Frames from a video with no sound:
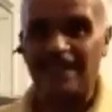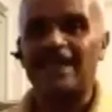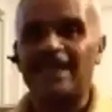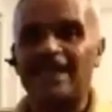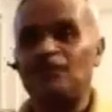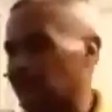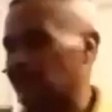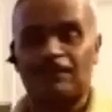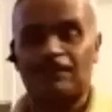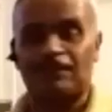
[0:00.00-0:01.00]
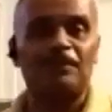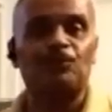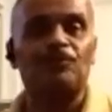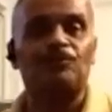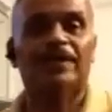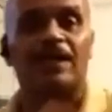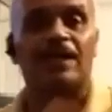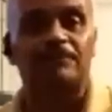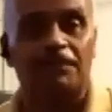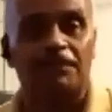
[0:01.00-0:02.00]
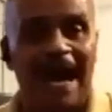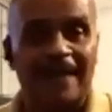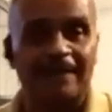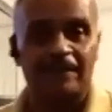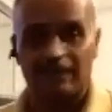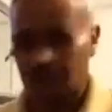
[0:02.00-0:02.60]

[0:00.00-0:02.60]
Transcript: he would tell me to tune it to "Here Comes the Bride."